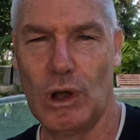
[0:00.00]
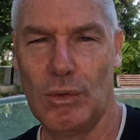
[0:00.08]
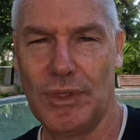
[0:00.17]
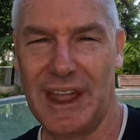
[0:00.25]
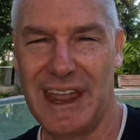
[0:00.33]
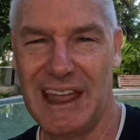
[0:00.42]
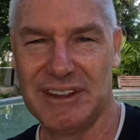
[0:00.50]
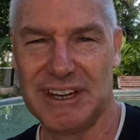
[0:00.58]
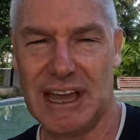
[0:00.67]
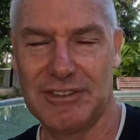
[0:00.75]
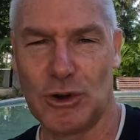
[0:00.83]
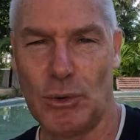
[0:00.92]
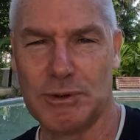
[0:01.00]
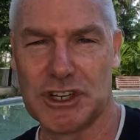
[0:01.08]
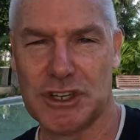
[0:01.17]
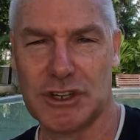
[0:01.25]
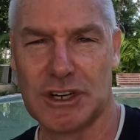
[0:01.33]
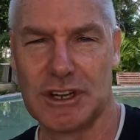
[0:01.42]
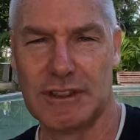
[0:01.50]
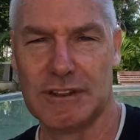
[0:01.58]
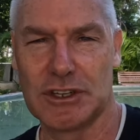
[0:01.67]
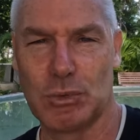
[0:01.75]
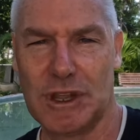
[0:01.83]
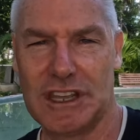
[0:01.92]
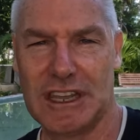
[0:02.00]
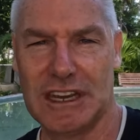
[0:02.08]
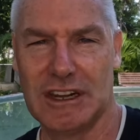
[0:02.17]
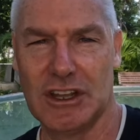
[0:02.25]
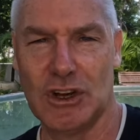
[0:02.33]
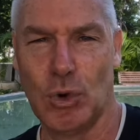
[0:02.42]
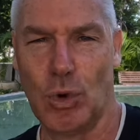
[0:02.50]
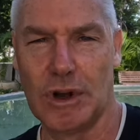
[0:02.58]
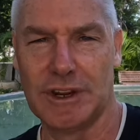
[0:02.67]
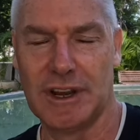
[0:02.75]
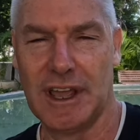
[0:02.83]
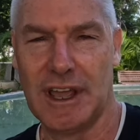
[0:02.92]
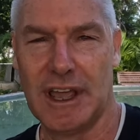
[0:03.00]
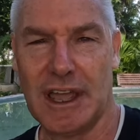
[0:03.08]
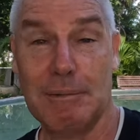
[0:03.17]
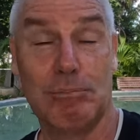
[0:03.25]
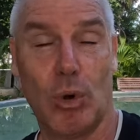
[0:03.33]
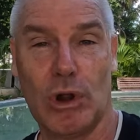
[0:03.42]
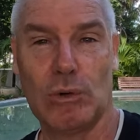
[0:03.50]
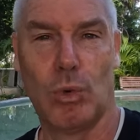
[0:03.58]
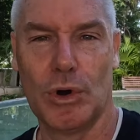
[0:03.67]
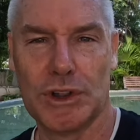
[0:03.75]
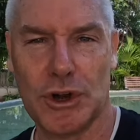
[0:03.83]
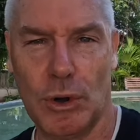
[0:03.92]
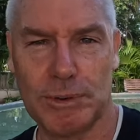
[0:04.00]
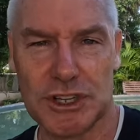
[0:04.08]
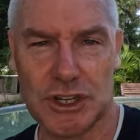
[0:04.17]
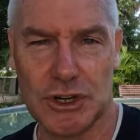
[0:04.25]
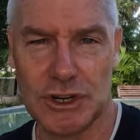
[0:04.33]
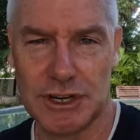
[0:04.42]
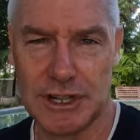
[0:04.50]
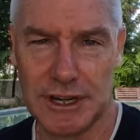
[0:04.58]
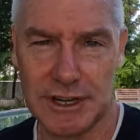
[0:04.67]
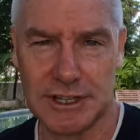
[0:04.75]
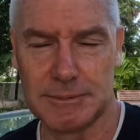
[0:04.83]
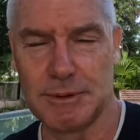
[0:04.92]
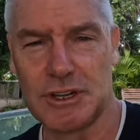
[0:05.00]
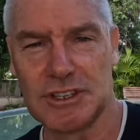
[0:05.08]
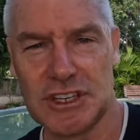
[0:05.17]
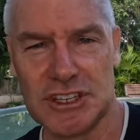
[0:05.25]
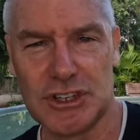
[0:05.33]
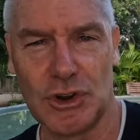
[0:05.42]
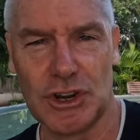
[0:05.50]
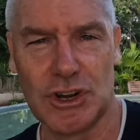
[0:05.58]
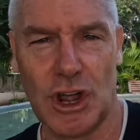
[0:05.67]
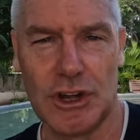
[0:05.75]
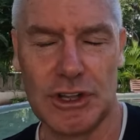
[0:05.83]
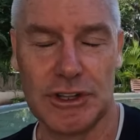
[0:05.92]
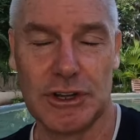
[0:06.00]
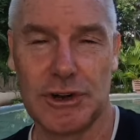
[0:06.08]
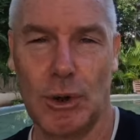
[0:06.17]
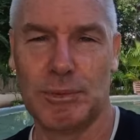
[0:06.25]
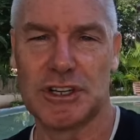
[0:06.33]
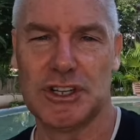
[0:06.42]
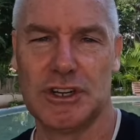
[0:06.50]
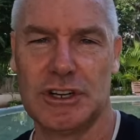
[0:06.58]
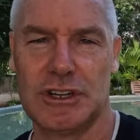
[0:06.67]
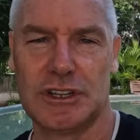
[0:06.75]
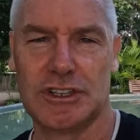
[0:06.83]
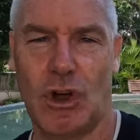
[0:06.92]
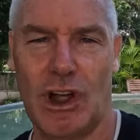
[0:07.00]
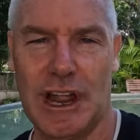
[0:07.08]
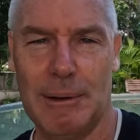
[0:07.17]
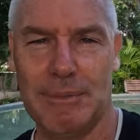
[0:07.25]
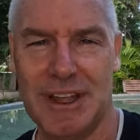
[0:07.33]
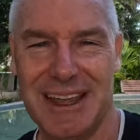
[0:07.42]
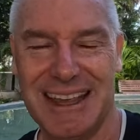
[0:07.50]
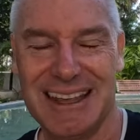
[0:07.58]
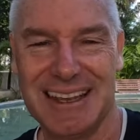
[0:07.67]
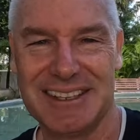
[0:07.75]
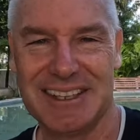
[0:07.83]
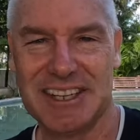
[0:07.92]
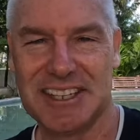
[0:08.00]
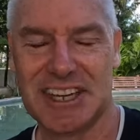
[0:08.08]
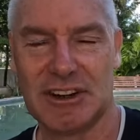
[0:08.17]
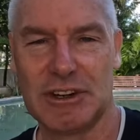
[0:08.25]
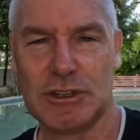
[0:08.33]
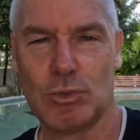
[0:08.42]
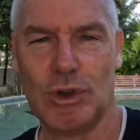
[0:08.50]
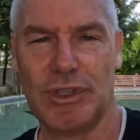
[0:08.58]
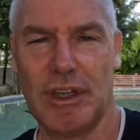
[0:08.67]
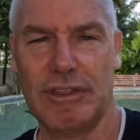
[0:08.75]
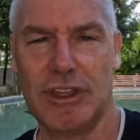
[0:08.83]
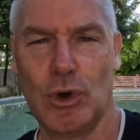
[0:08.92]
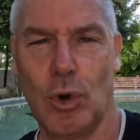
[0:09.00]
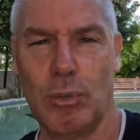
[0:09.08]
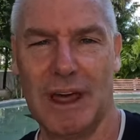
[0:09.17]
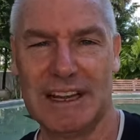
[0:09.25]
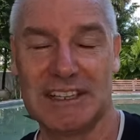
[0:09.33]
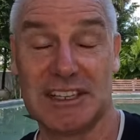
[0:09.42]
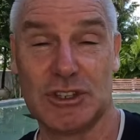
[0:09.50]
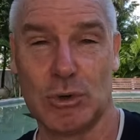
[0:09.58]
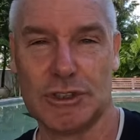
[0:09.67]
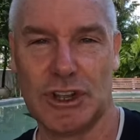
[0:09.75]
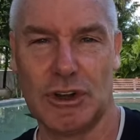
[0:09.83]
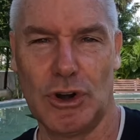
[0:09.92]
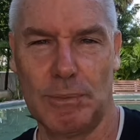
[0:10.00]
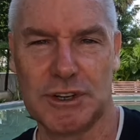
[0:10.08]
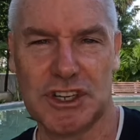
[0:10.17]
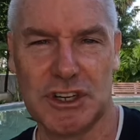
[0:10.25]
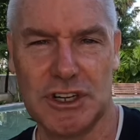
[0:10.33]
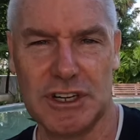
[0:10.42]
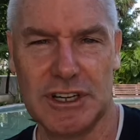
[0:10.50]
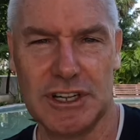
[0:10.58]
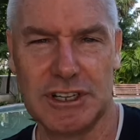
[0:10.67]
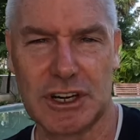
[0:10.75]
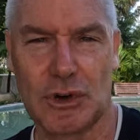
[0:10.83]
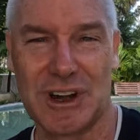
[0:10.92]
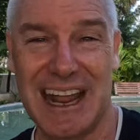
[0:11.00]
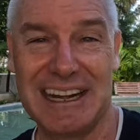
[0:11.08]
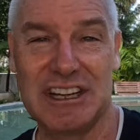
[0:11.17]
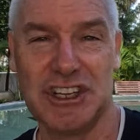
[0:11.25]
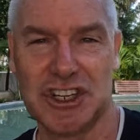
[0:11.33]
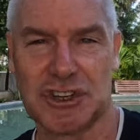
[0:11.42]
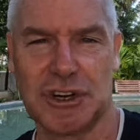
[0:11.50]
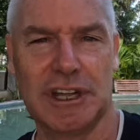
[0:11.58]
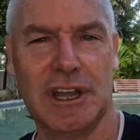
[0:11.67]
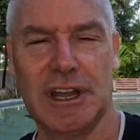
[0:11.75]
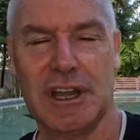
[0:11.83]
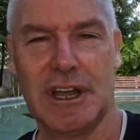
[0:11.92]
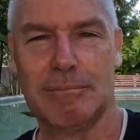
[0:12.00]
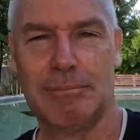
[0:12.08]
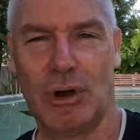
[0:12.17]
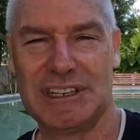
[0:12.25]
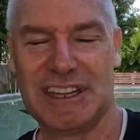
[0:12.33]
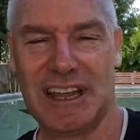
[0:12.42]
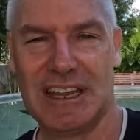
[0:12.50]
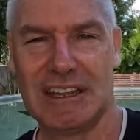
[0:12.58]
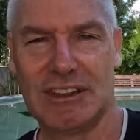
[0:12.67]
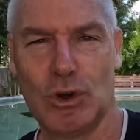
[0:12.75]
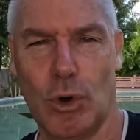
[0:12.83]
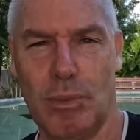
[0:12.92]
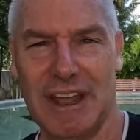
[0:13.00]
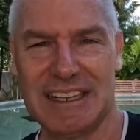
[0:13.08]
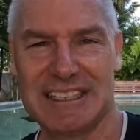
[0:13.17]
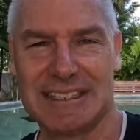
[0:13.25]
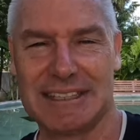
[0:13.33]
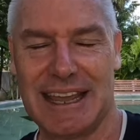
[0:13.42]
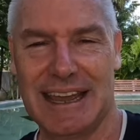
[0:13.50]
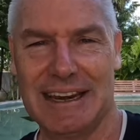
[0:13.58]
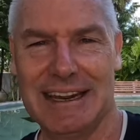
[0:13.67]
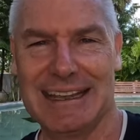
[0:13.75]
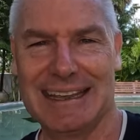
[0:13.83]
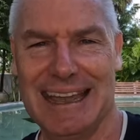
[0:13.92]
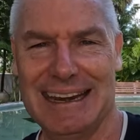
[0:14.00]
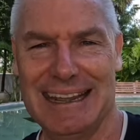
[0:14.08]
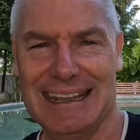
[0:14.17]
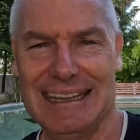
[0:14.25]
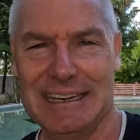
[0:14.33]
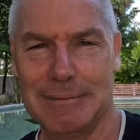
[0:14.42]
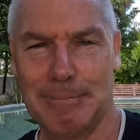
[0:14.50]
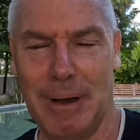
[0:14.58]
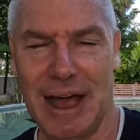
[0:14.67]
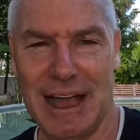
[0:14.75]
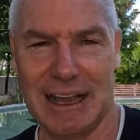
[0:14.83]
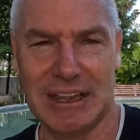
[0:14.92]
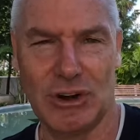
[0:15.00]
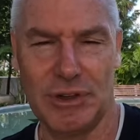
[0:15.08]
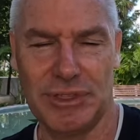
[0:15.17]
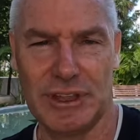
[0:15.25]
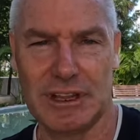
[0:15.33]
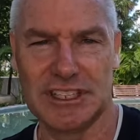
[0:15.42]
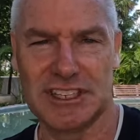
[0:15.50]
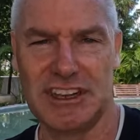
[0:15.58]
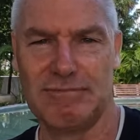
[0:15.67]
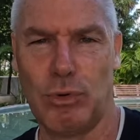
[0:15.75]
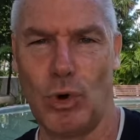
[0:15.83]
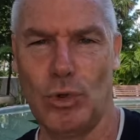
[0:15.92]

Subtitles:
Well, they have another opportunity this weekend in Auckland. And boy, what an opportunity it is, because it's not only an opportunity to tie up a test series with the All Blacks, it's also an opportunity to create history by taking the All Blacks down at Eden Park. And I think Steve